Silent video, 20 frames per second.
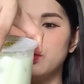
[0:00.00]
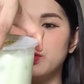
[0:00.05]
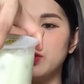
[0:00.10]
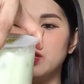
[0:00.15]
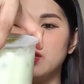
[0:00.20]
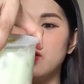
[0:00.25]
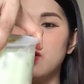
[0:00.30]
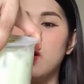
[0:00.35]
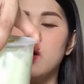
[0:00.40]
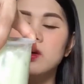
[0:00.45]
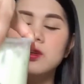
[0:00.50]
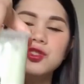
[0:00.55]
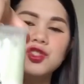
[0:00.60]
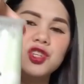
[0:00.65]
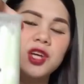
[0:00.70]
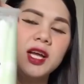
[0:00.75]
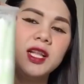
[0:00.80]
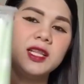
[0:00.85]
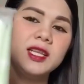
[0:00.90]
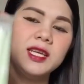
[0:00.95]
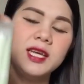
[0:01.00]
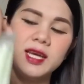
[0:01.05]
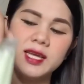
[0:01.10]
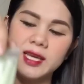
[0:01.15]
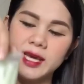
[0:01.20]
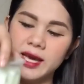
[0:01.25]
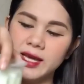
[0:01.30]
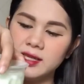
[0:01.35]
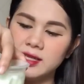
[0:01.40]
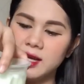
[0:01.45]
with coco jelly
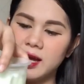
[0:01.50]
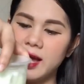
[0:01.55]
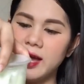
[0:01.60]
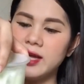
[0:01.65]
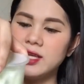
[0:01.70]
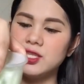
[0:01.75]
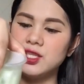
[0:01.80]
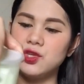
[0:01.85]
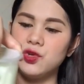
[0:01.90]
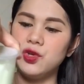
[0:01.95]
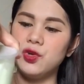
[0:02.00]
again, guys.